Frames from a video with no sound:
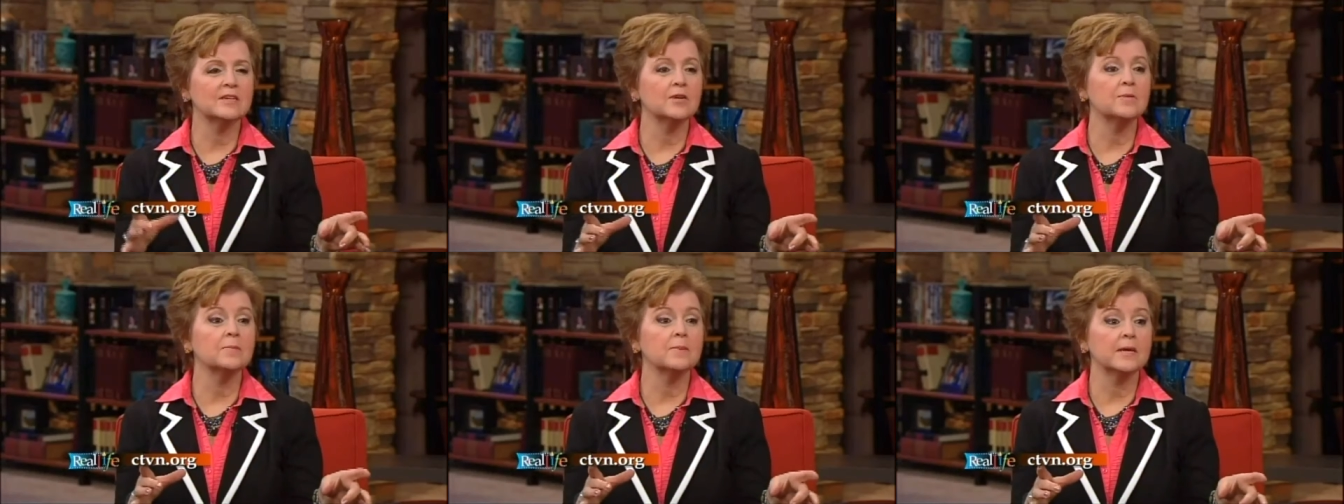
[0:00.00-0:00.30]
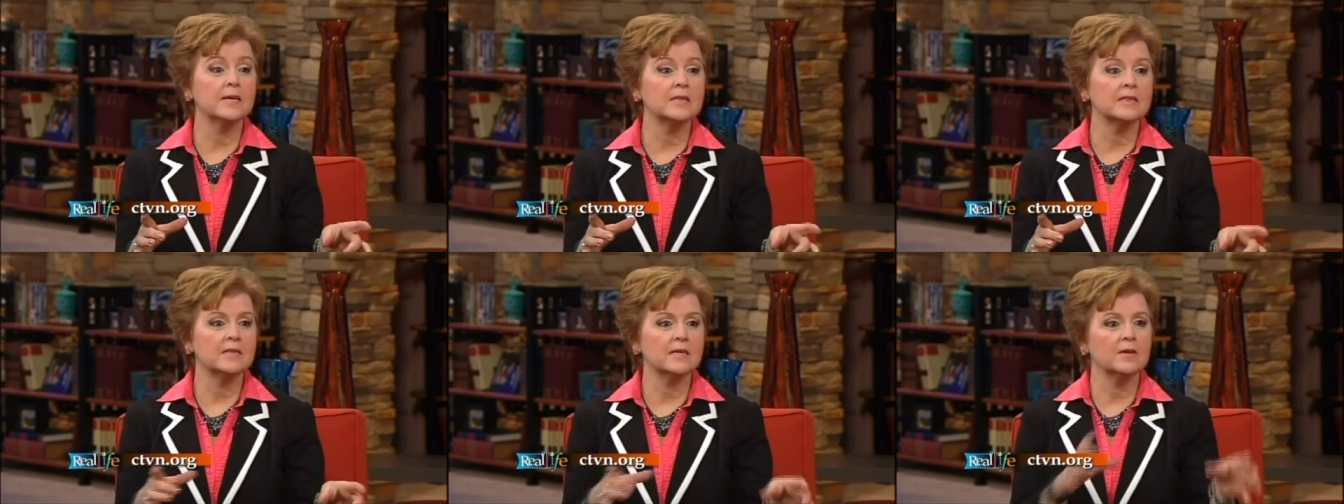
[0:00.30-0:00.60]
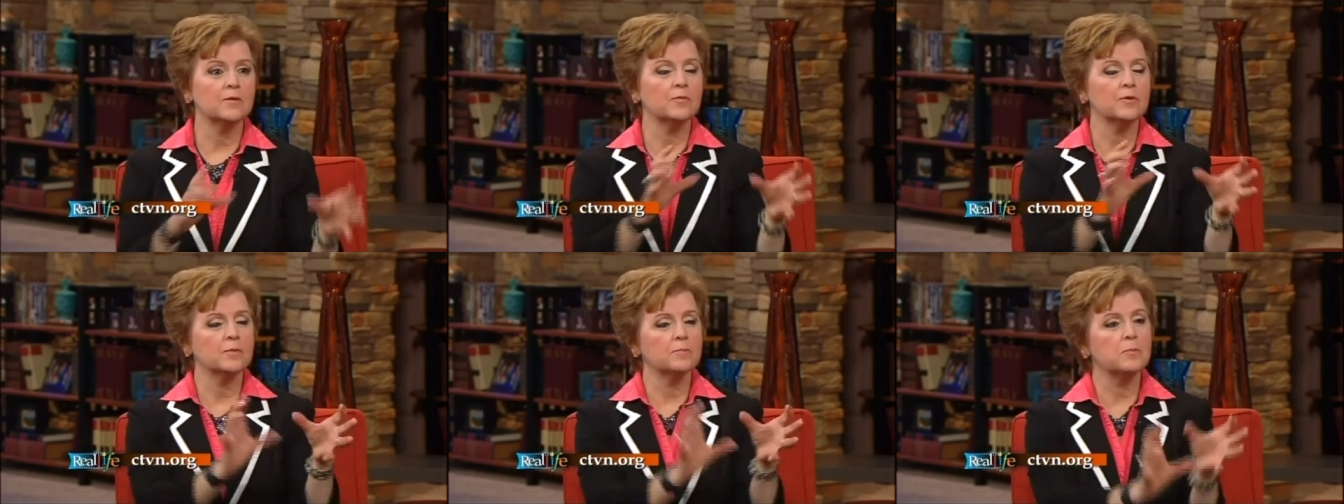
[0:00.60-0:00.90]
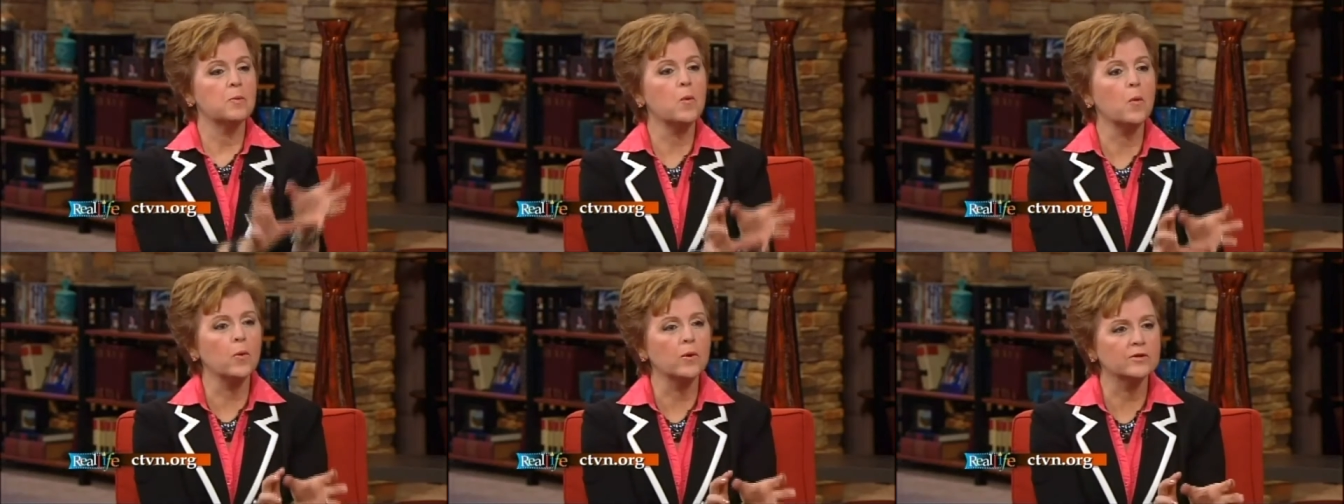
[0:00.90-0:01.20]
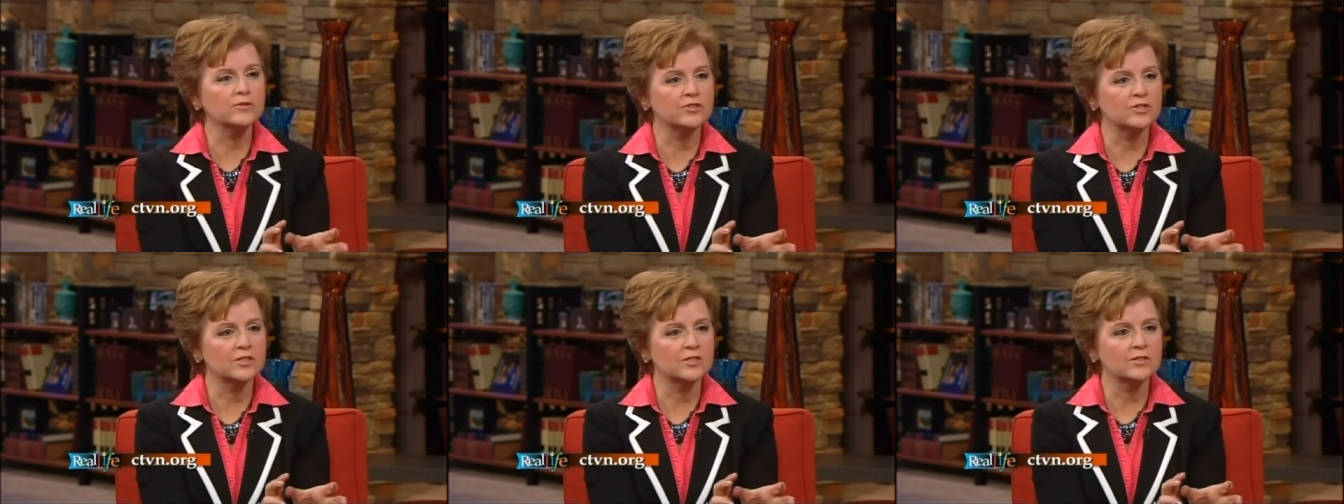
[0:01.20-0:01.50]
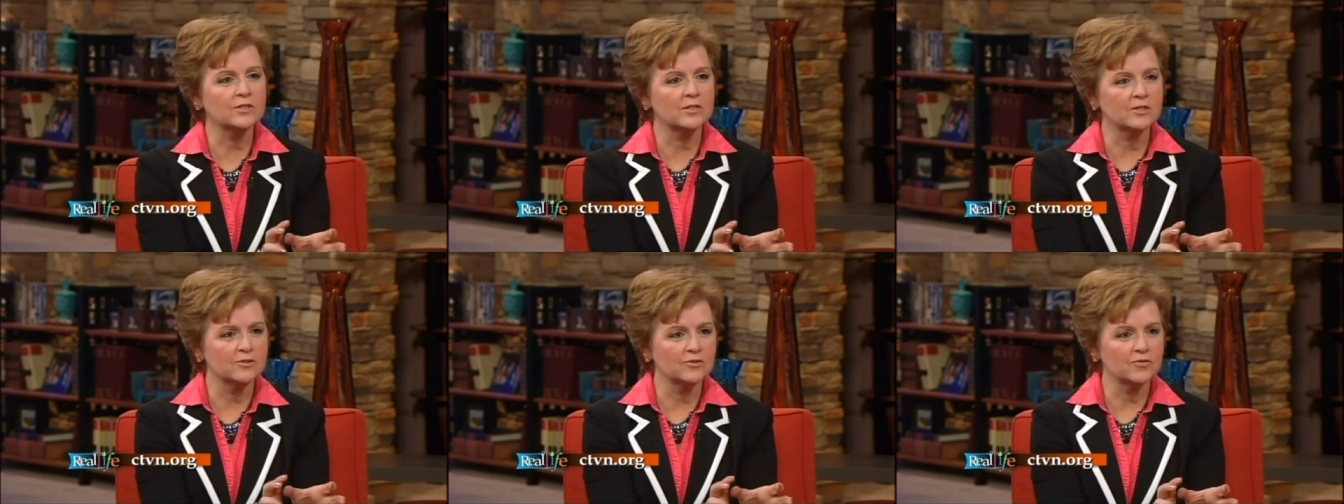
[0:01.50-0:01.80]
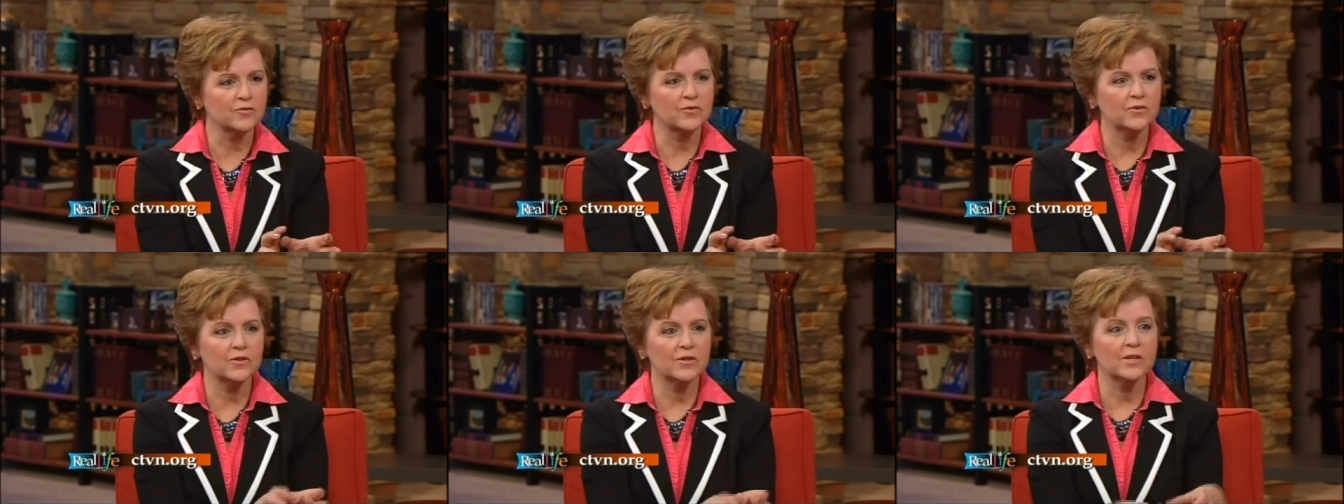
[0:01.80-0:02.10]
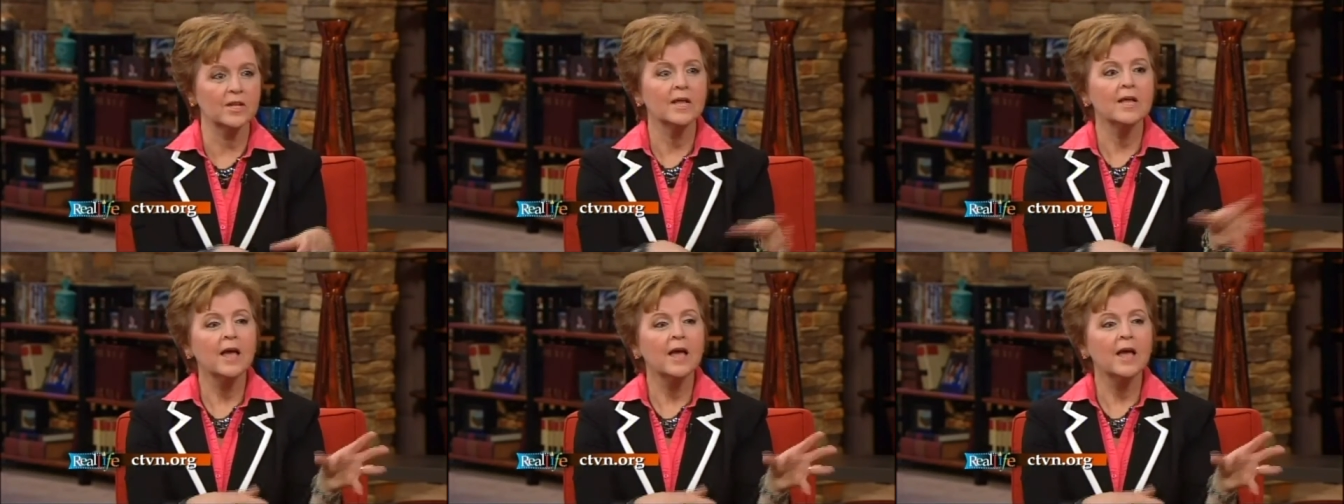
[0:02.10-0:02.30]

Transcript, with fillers: their big thing, were portion control.